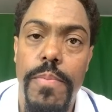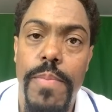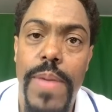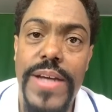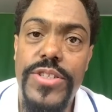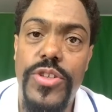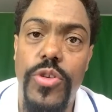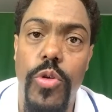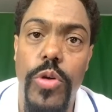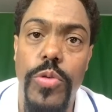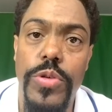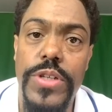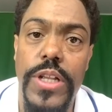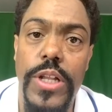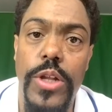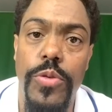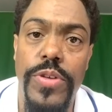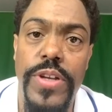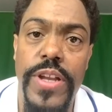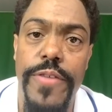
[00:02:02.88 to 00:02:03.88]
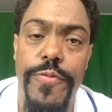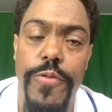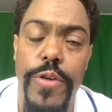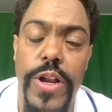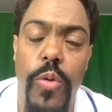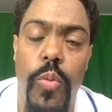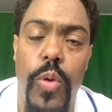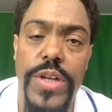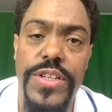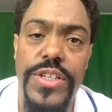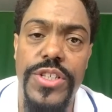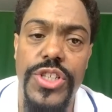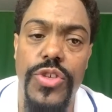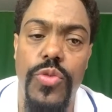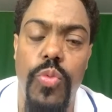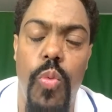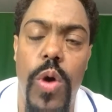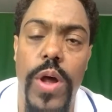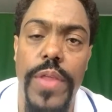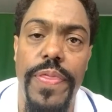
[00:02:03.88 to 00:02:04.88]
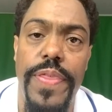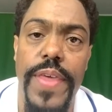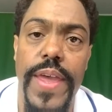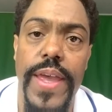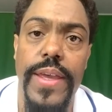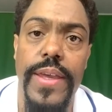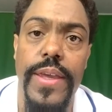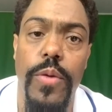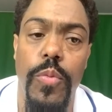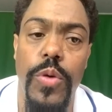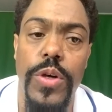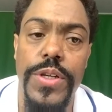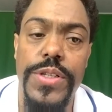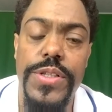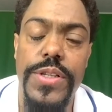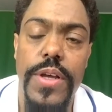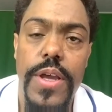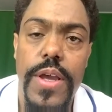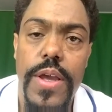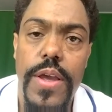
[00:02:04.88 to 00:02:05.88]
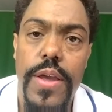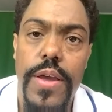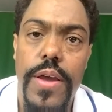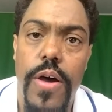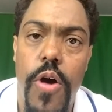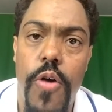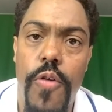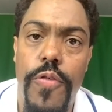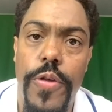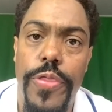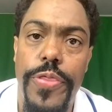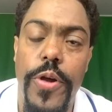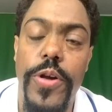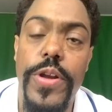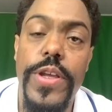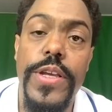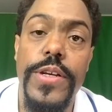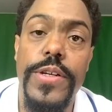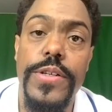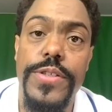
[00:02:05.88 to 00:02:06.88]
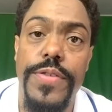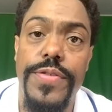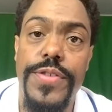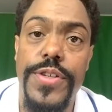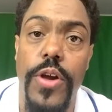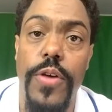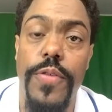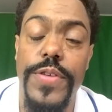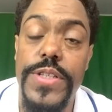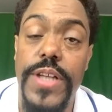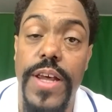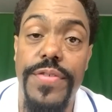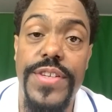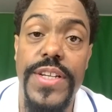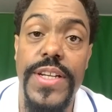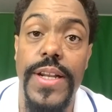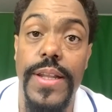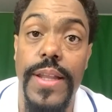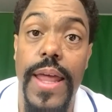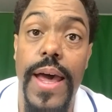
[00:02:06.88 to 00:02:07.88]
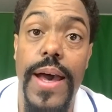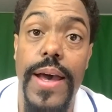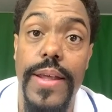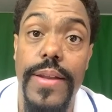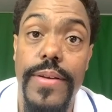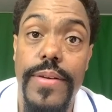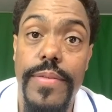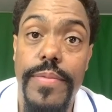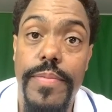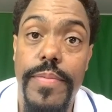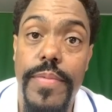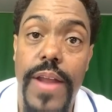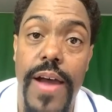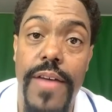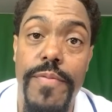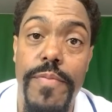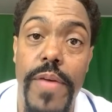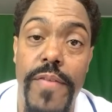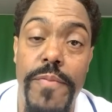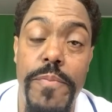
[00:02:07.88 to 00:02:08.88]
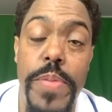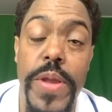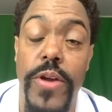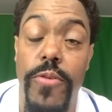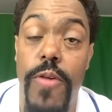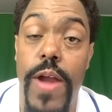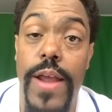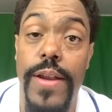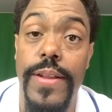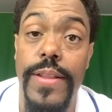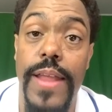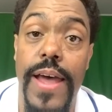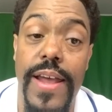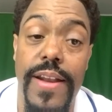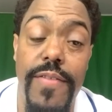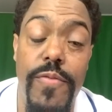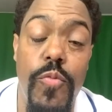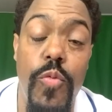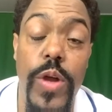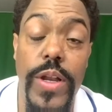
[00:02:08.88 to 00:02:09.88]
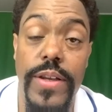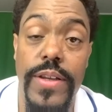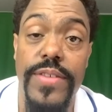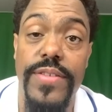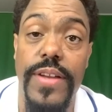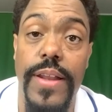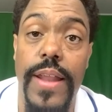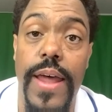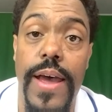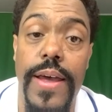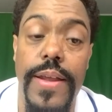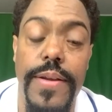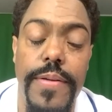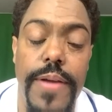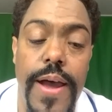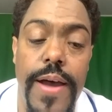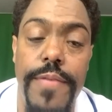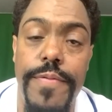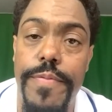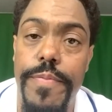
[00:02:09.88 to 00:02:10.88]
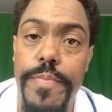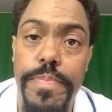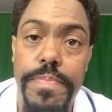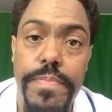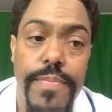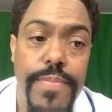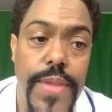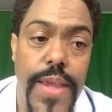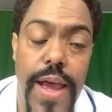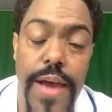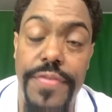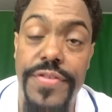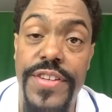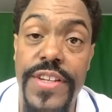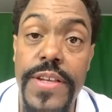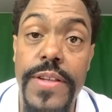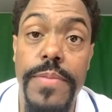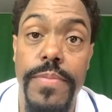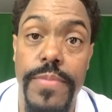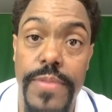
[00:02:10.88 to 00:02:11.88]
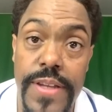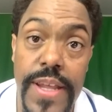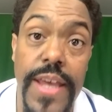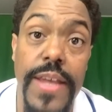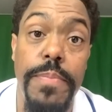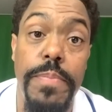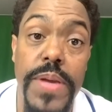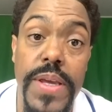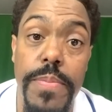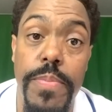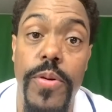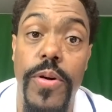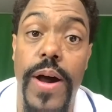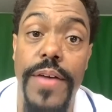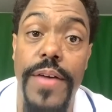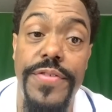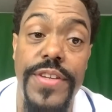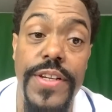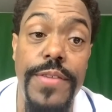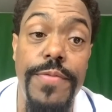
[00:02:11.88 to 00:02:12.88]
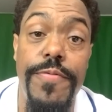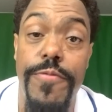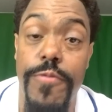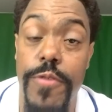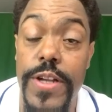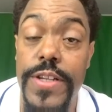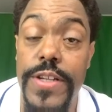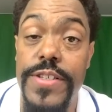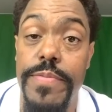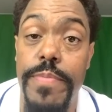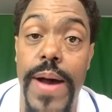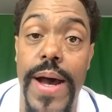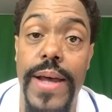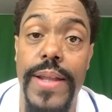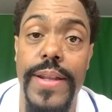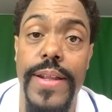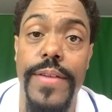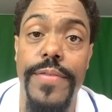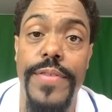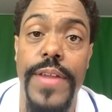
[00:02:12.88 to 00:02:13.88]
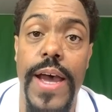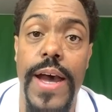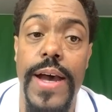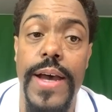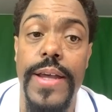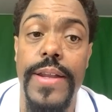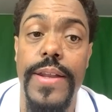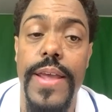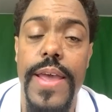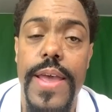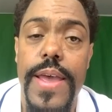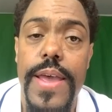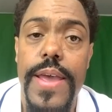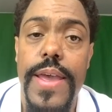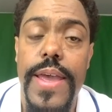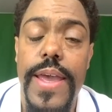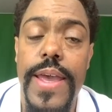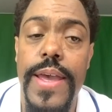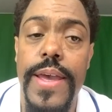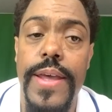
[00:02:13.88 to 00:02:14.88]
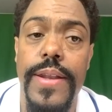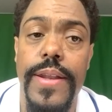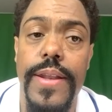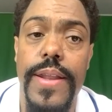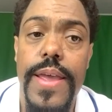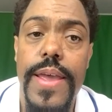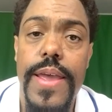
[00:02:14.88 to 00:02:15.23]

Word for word: my story was a little different. It wasn't just one thing. It was over thirty years of service. I've seen a lot. I've, I've been around a lot. I've witnessed a lot. I've I've seen dead people. I've seen friends of mine that have died. And